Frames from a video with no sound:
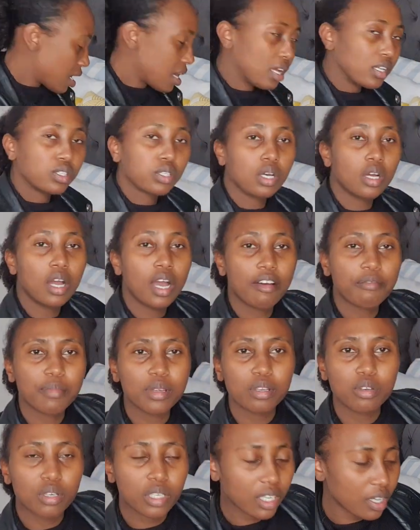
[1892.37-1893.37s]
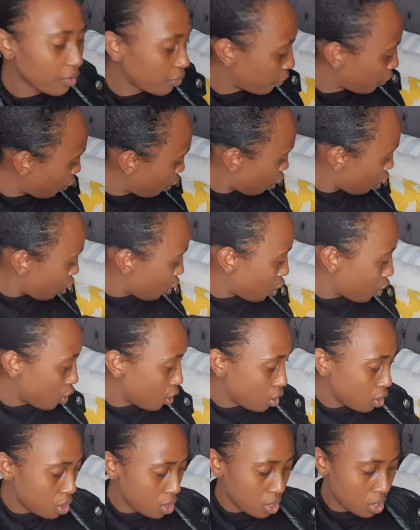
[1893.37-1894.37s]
so I've been looking for